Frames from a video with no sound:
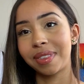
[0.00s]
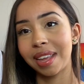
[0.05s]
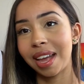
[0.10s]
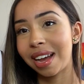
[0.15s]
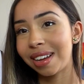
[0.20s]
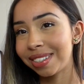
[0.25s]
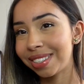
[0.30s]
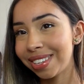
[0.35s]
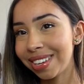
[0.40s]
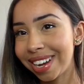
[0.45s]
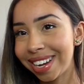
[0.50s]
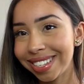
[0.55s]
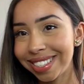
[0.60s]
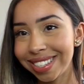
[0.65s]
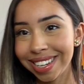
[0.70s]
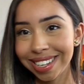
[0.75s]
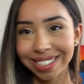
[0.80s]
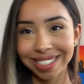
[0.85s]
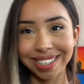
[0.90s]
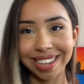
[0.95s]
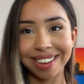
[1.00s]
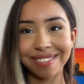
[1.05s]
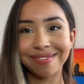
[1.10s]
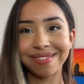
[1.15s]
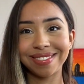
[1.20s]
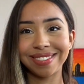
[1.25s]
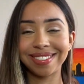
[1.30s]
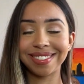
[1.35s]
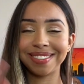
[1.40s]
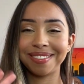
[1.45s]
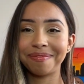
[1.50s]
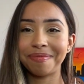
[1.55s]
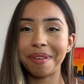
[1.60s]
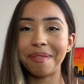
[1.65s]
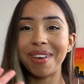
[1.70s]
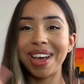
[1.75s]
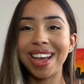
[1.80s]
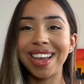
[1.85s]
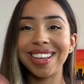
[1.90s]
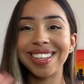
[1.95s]
I'll see you guys next time.
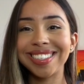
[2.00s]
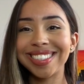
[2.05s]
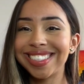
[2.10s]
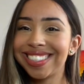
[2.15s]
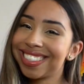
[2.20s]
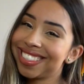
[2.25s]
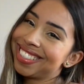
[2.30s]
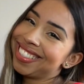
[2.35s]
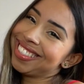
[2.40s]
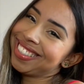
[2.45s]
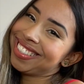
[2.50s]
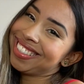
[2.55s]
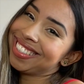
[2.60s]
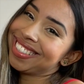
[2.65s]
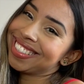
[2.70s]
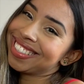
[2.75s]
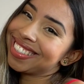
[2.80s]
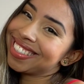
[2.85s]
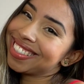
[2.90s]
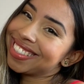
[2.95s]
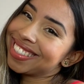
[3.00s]
Bye-bye.